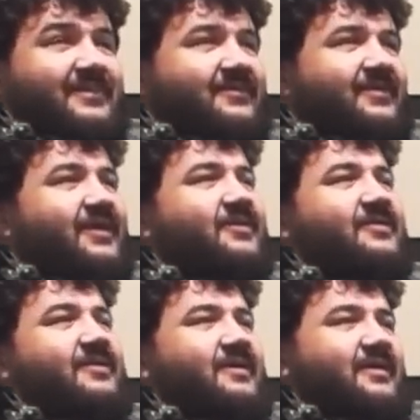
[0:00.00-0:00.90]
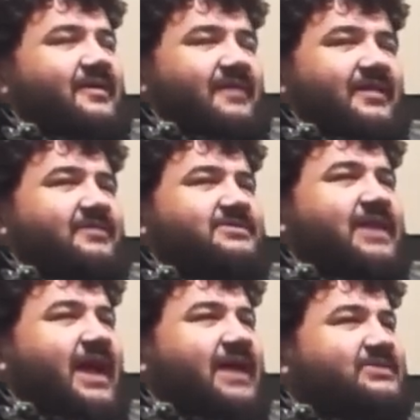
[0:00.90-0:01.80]
well, it looks
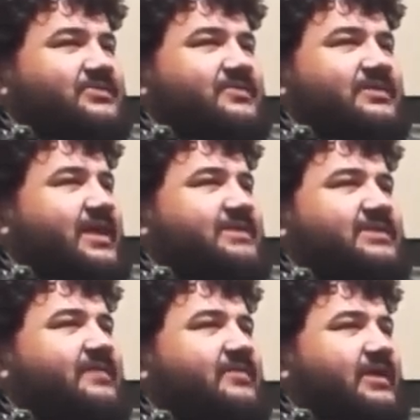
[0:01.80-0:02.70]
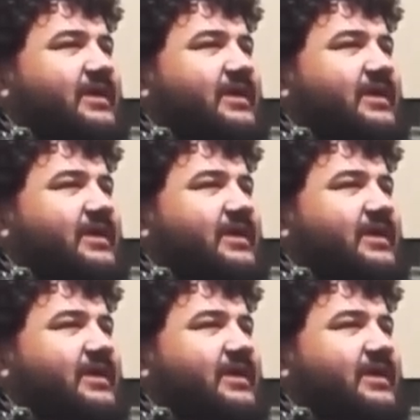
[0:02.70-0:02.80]
like High School of the Dead's never going to